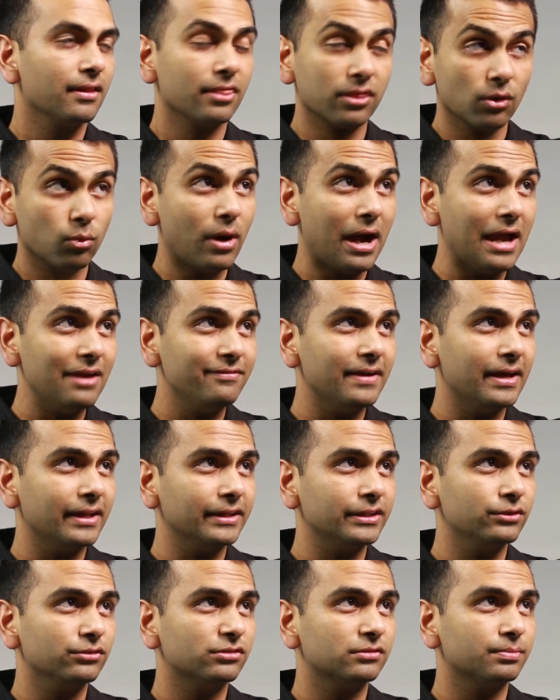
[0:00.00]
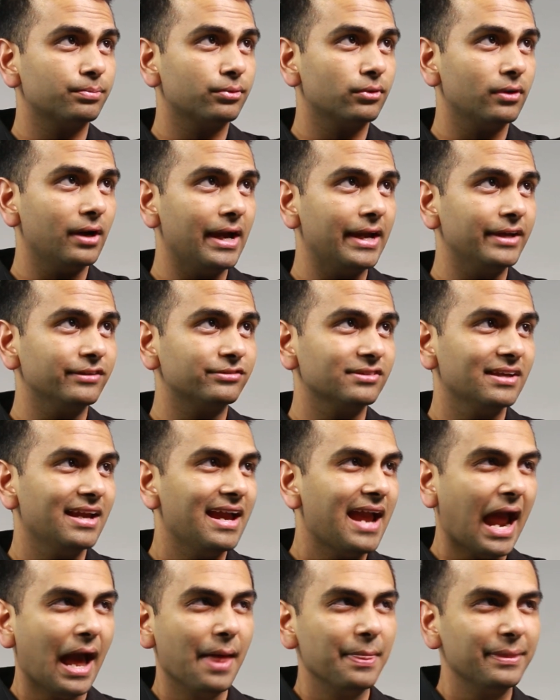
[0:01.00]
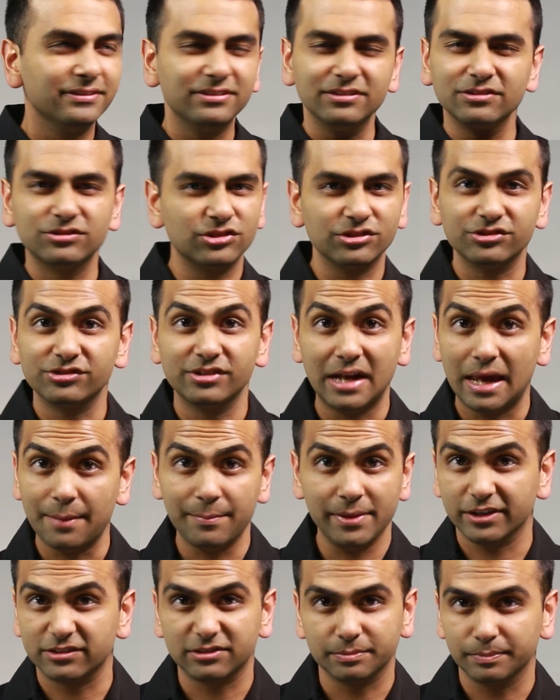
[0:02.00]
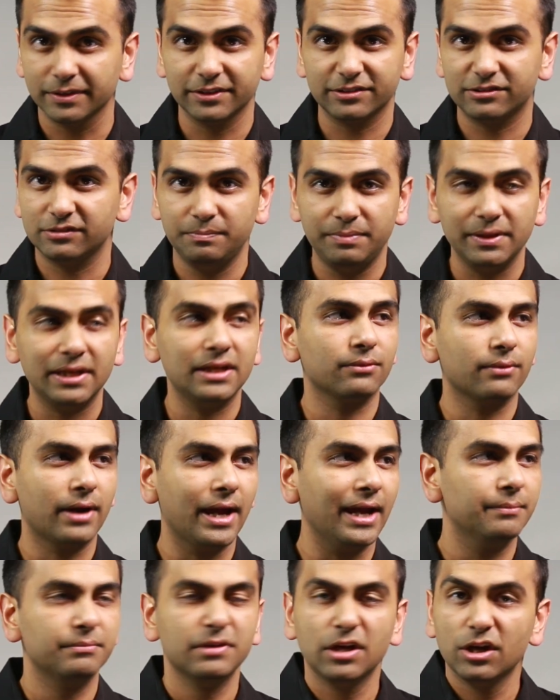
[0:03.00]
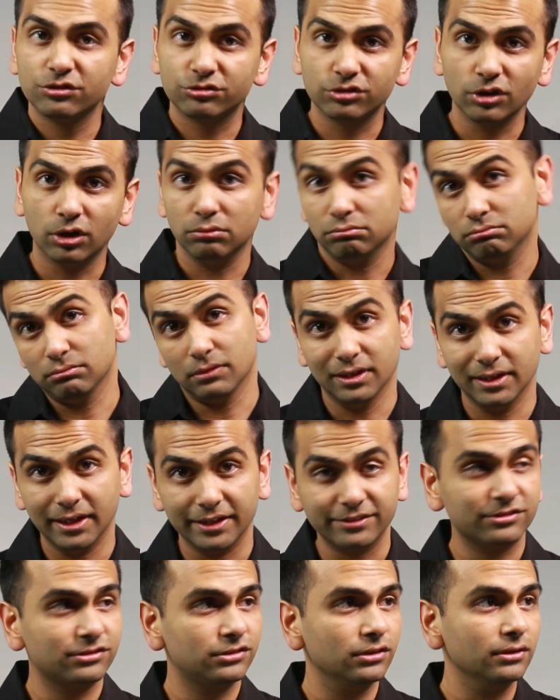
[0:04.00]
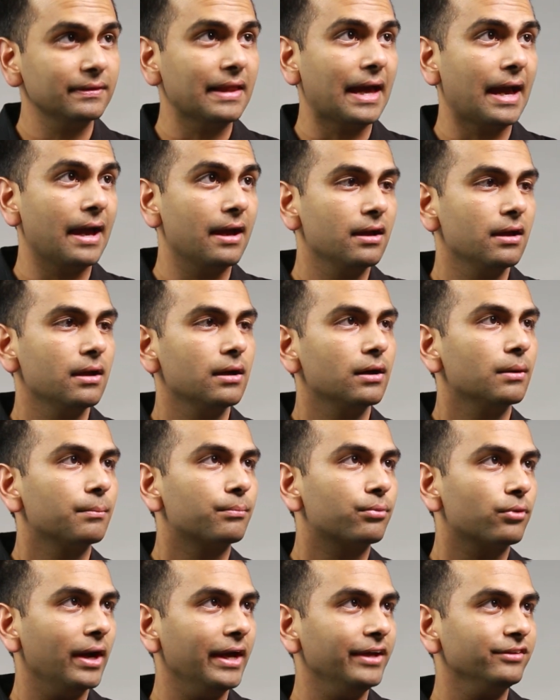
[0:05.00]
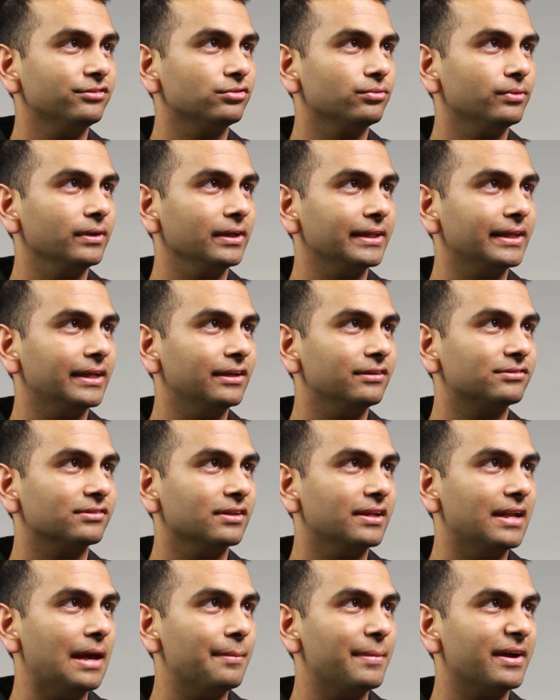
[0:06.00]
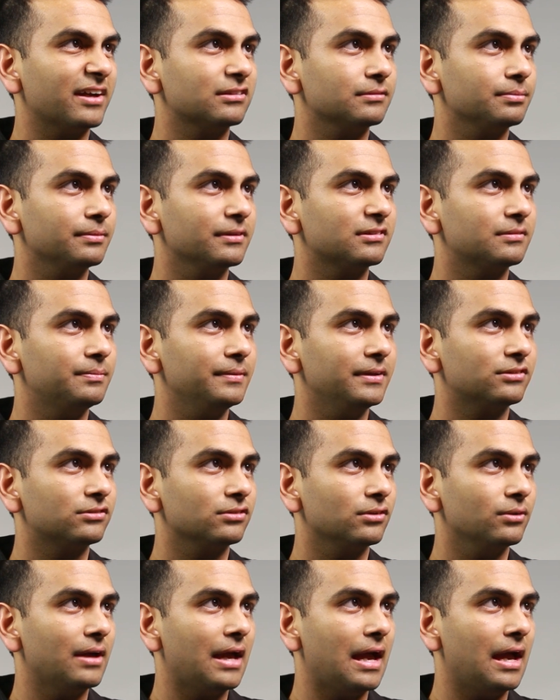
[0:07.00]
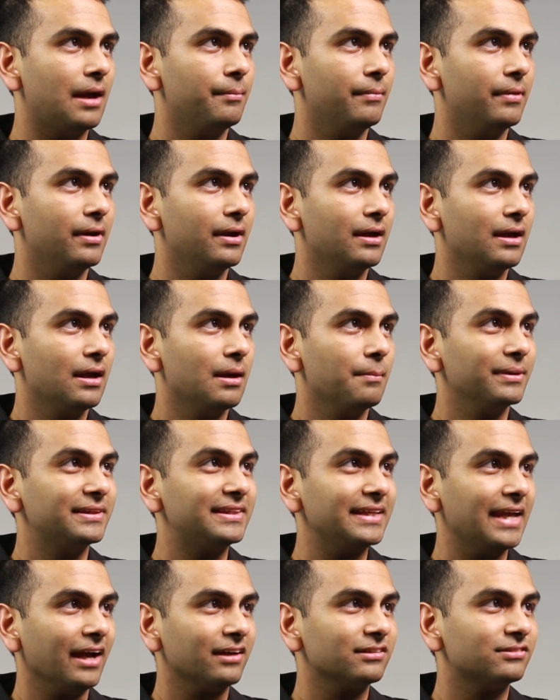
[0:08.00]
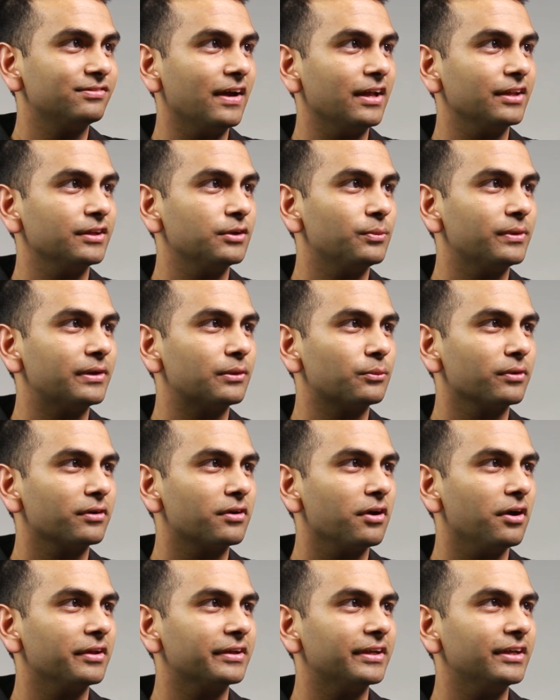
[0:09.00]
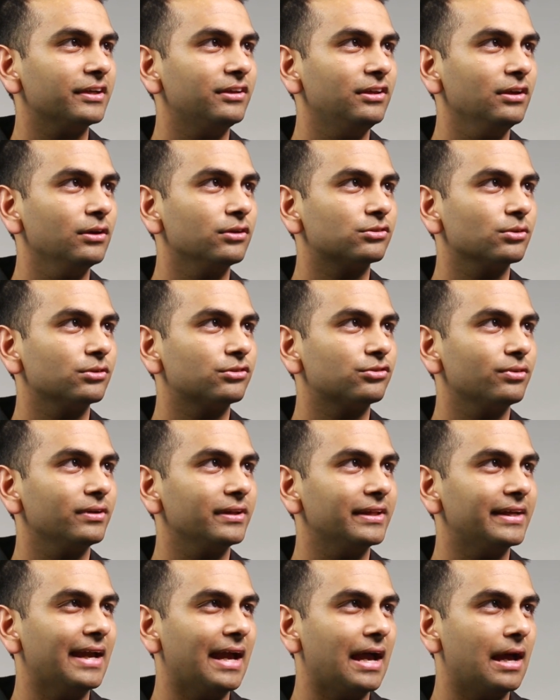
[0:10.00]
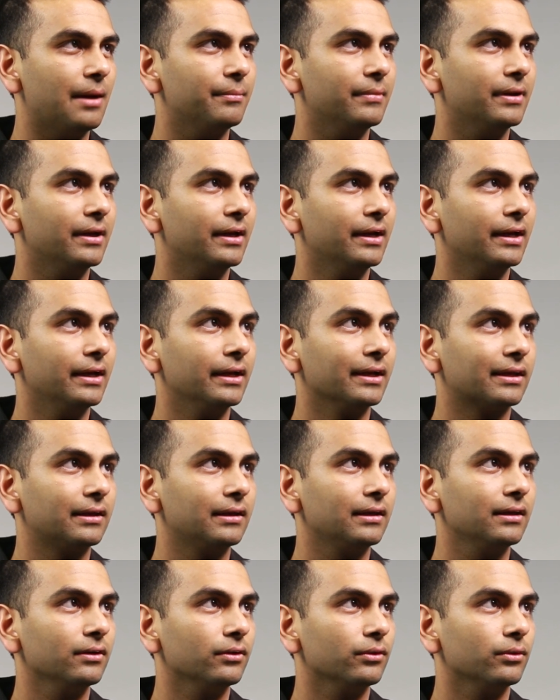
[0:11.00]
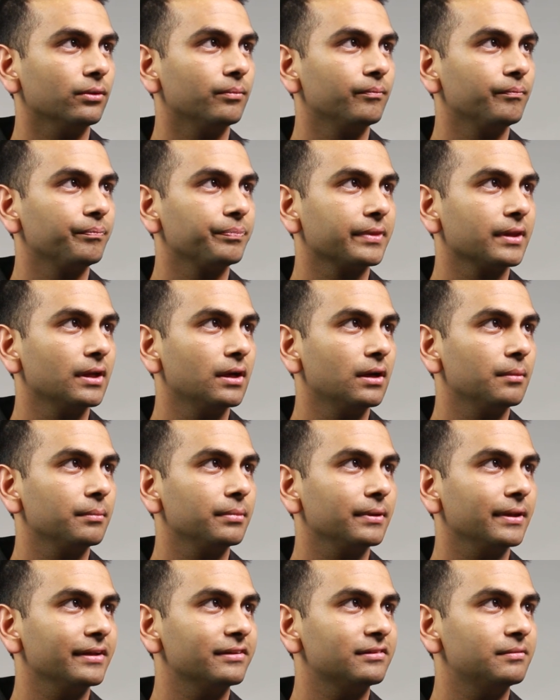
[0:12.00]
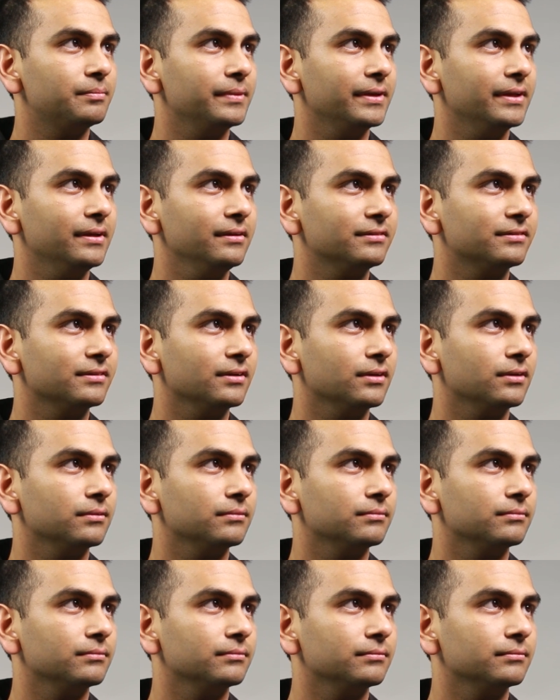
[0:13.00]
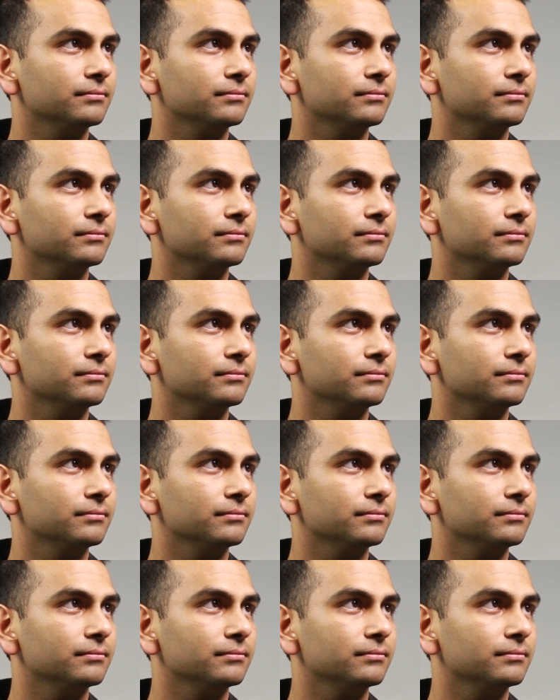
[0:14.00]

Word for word: the y value is price, and this is just an mx plus b, right? So let's do that. Price really is an mx plus b, so m, but the x value, we, we're calling it q, so it's really mq plus b. So